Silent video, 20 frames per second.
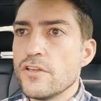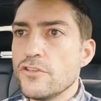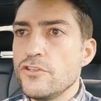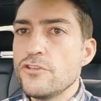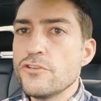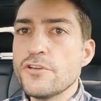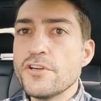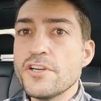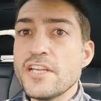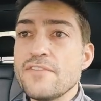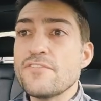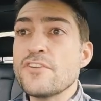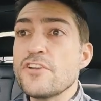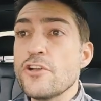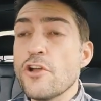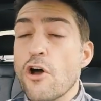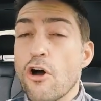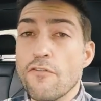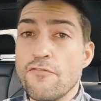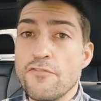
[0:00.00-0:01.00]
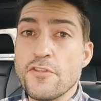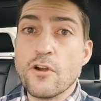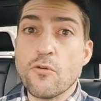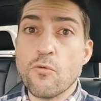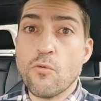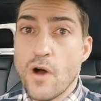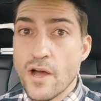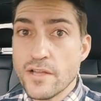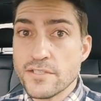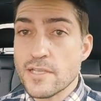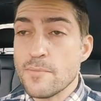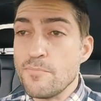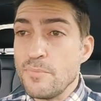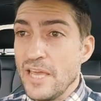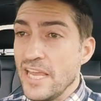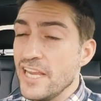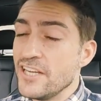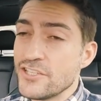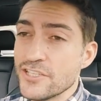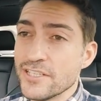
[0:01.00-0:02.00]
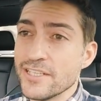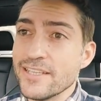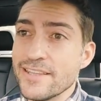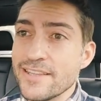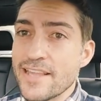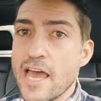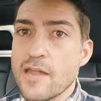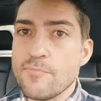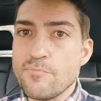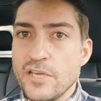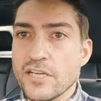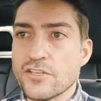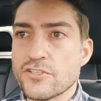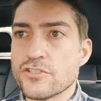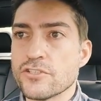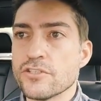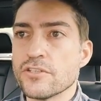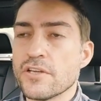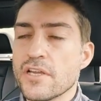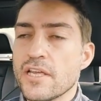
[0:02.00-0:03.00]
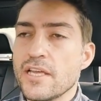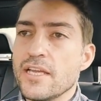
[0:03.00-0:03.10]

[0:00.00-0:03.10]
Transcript: You don't even know if there was a patient in that picture.